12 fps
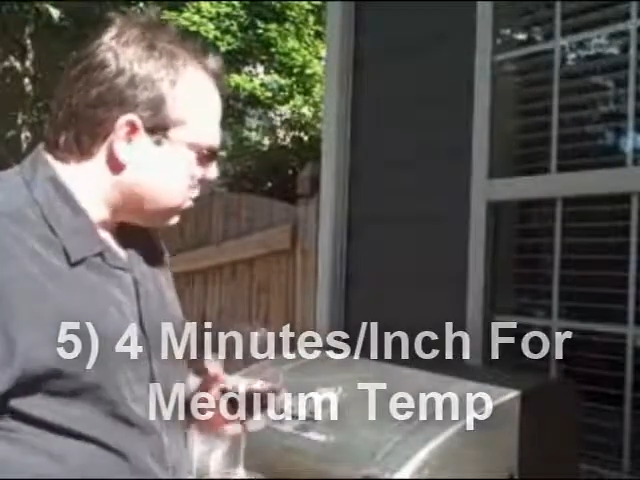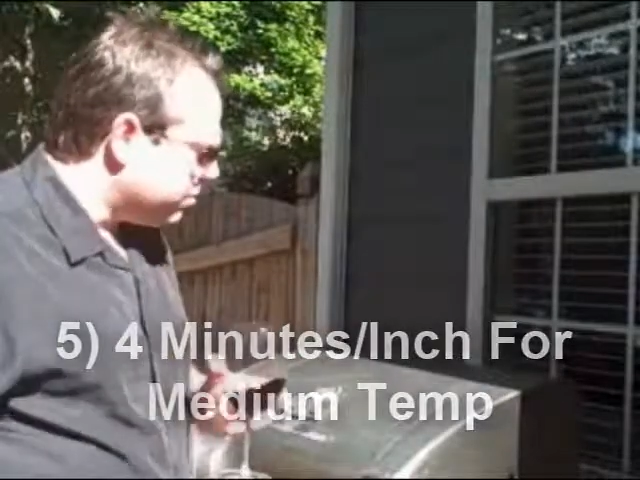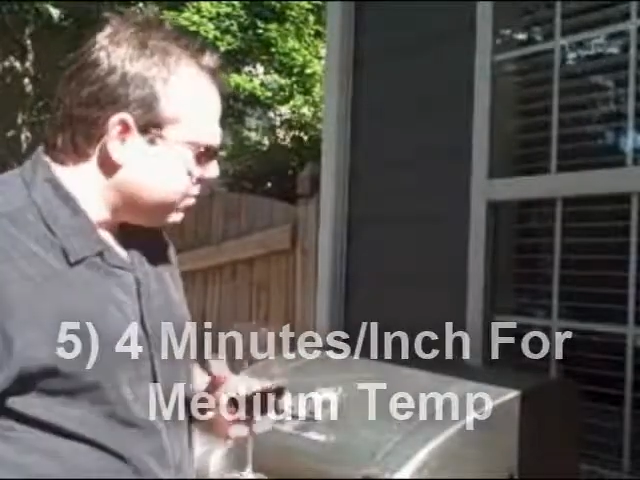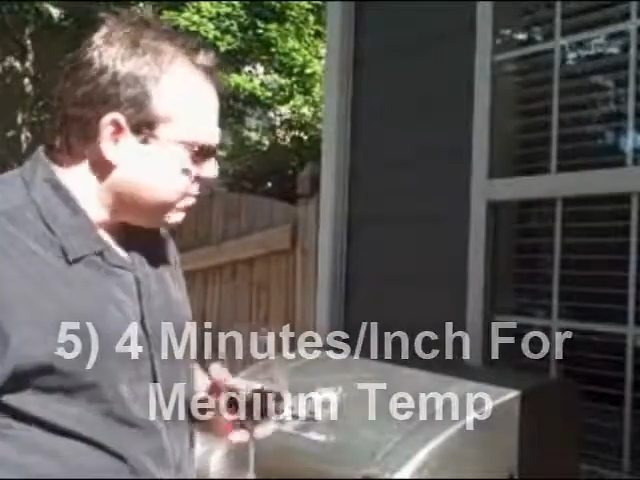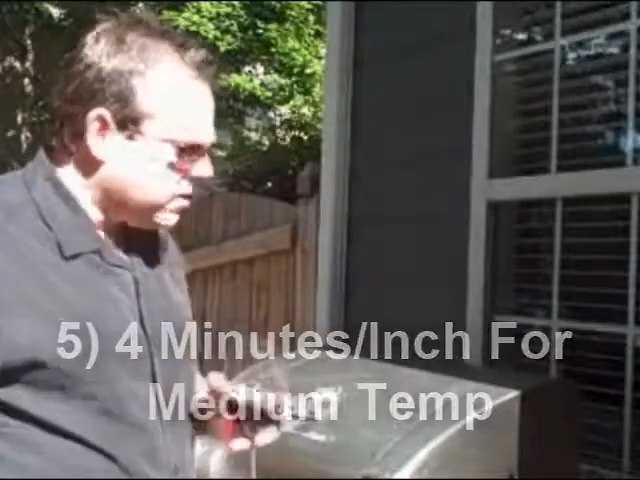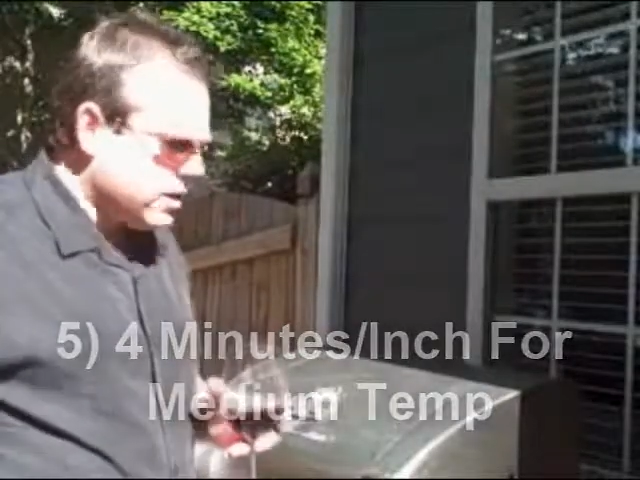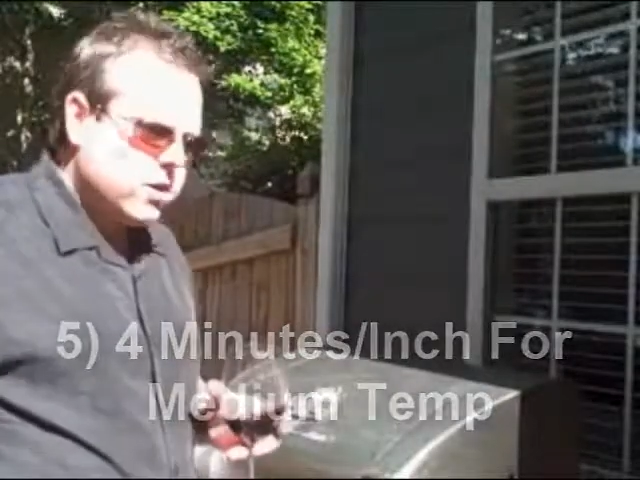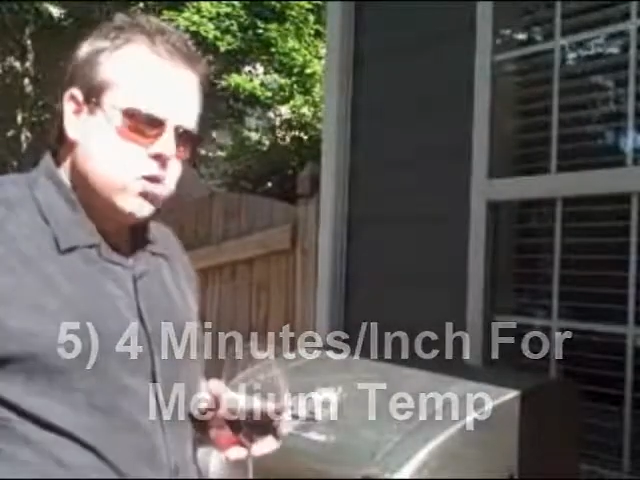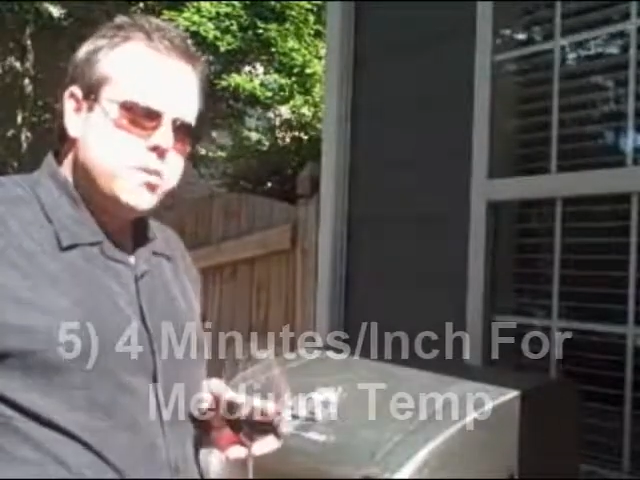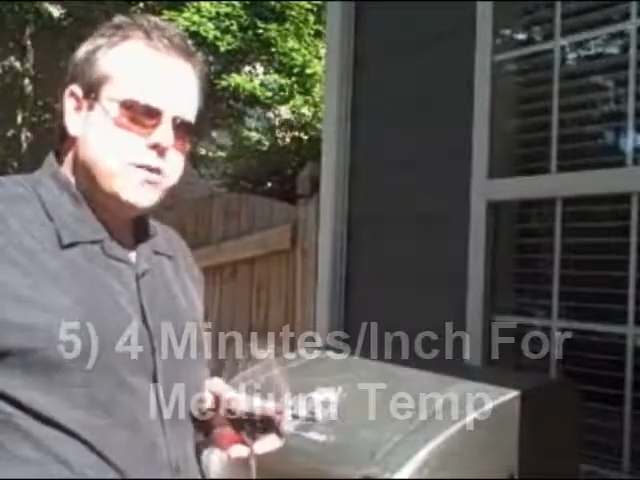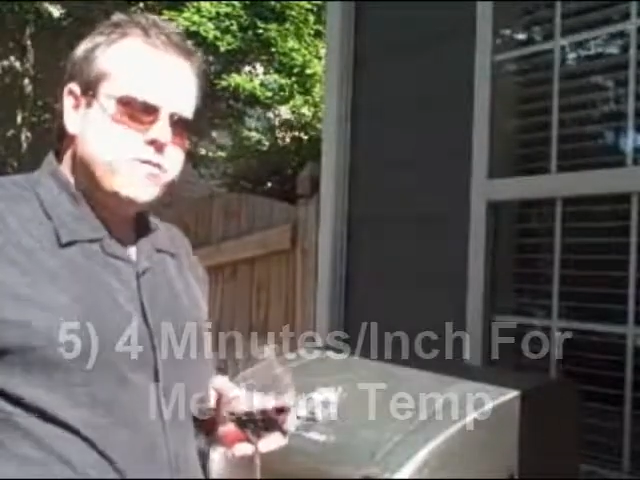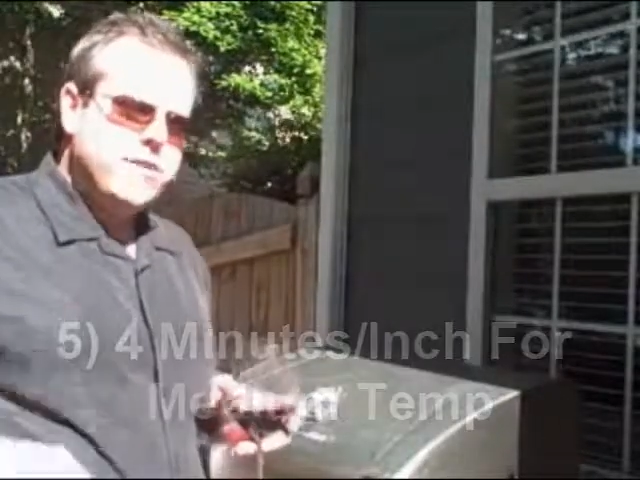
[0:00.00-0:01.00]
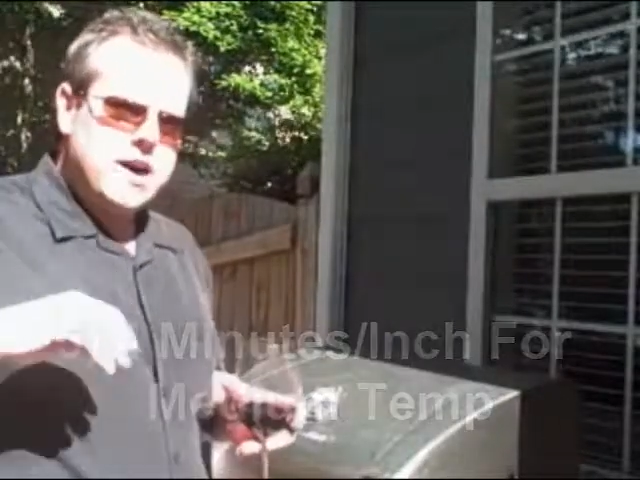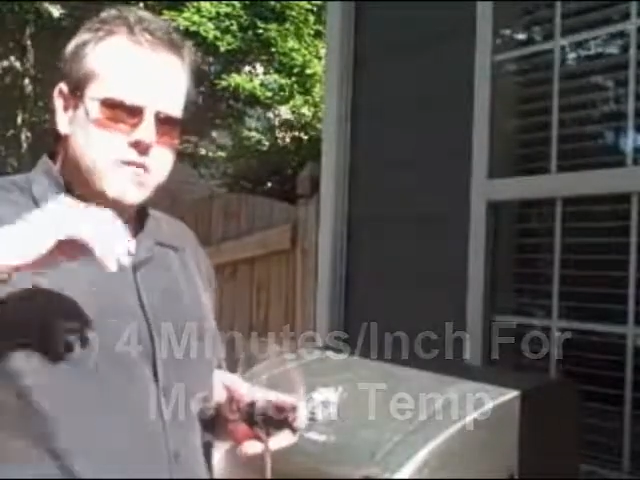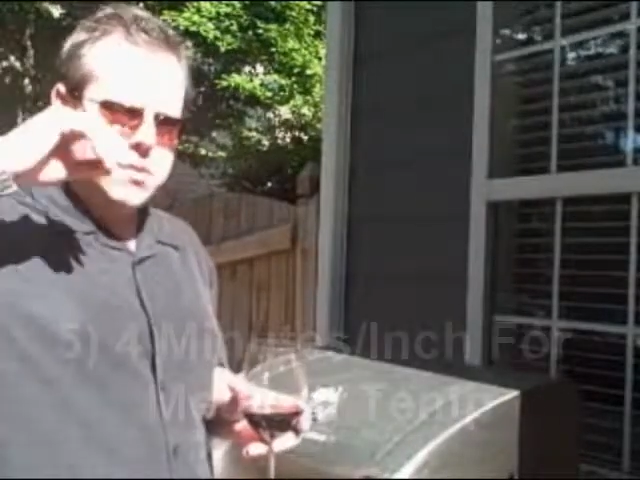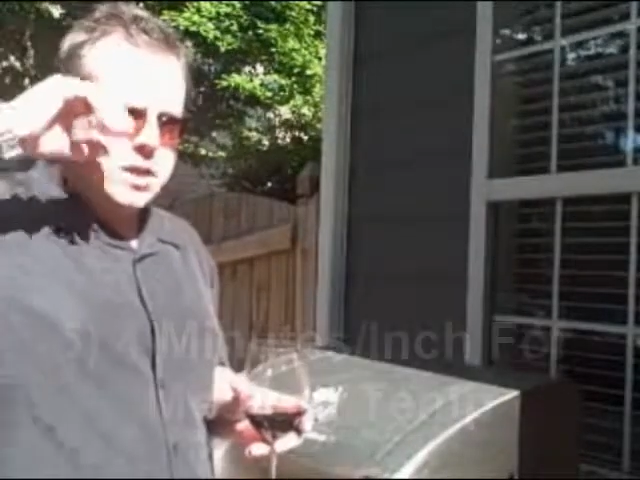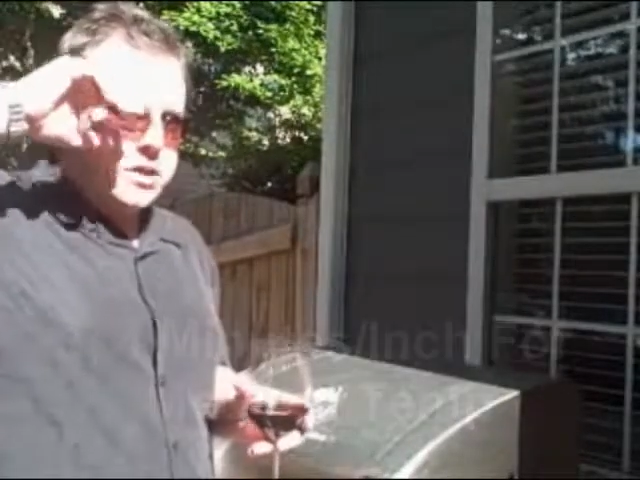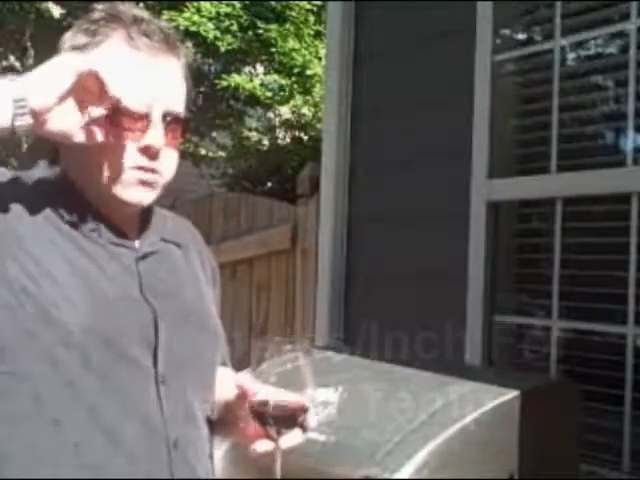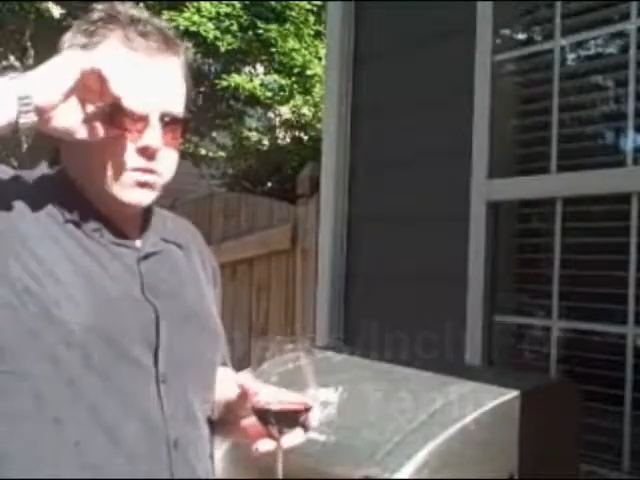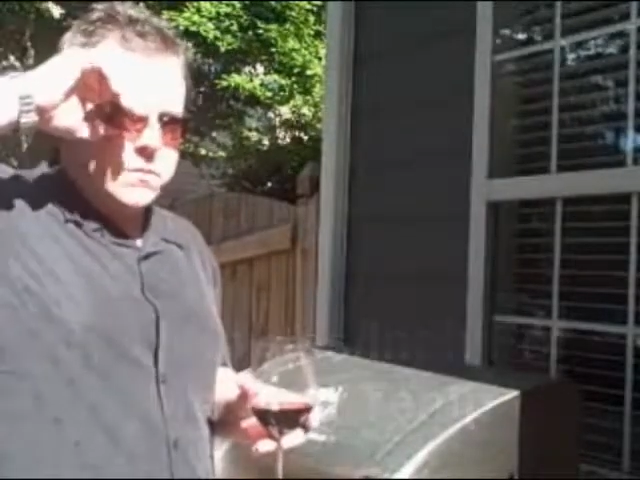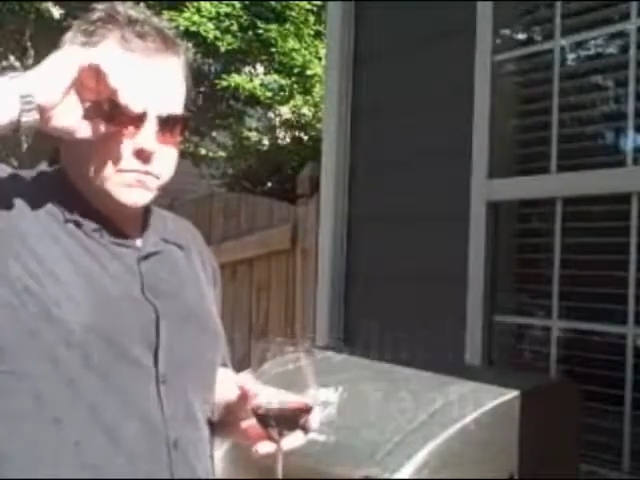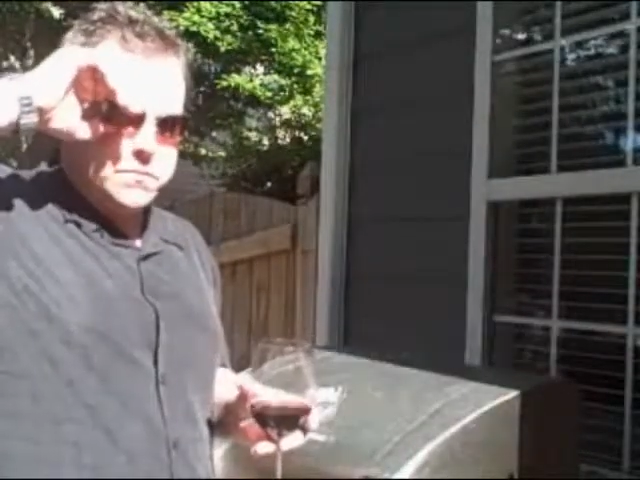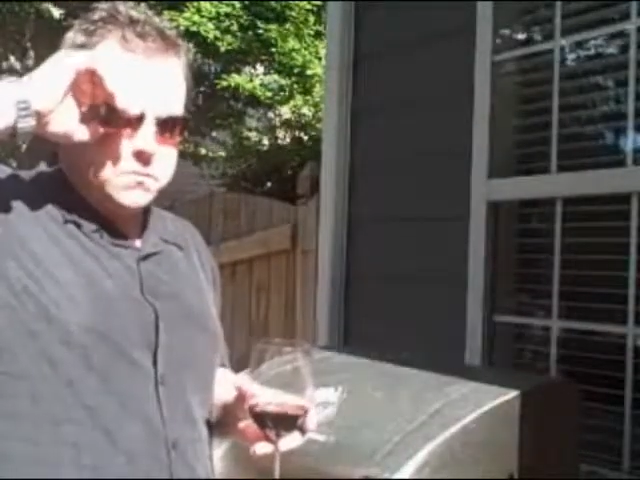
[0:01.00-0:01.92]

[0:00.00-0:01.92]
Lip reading: normally let it go about 5 minutes